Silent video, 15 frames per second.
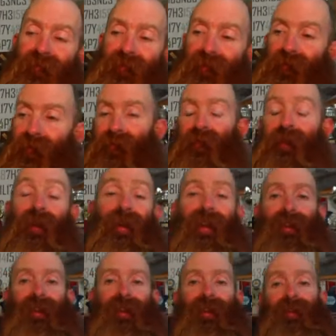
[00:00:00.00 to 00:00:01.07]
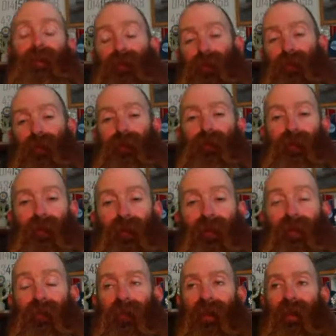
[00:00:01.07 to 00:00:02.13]
So Friday, the short story
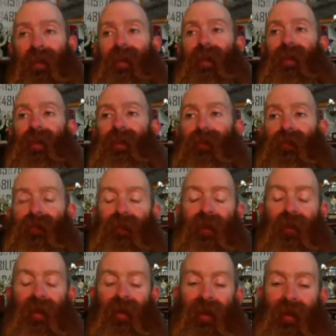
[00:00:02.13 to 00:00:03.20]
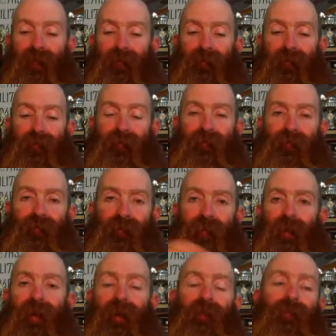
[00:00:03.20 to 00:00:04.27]
is, the Friday
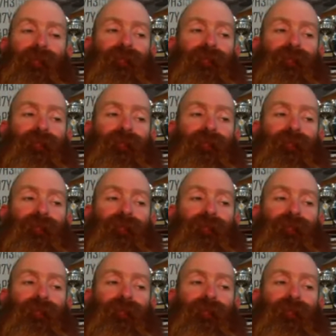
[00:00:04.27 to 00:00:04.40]
night,